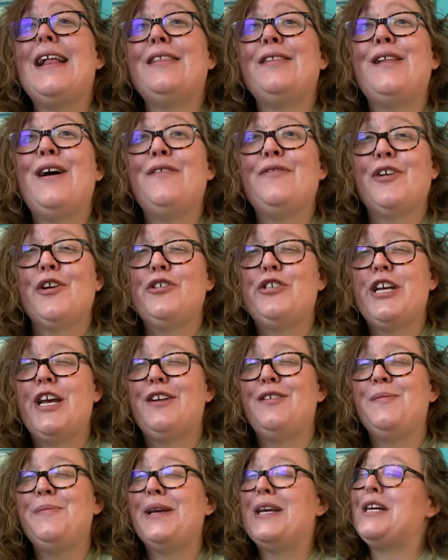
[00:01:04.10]
love her
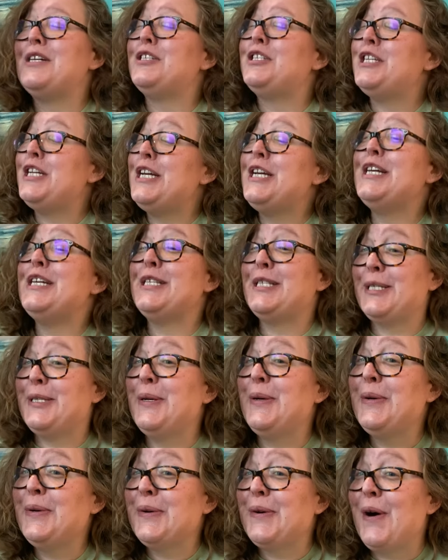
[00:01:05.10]
channel because she is
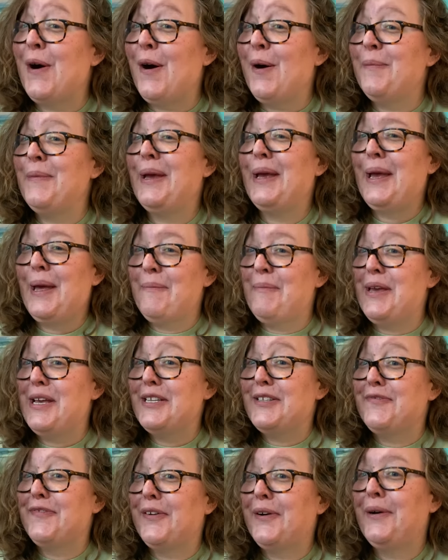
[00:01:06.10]
so calming and
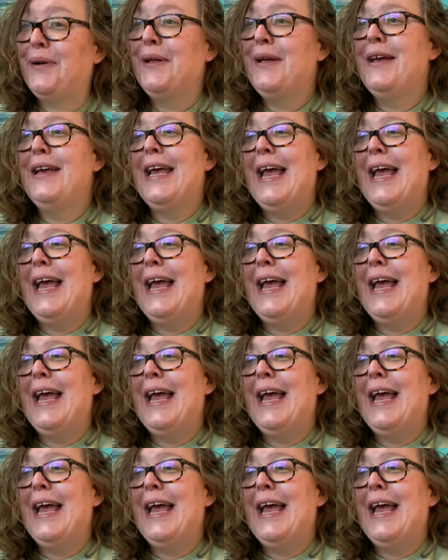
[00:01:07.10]
peaceful,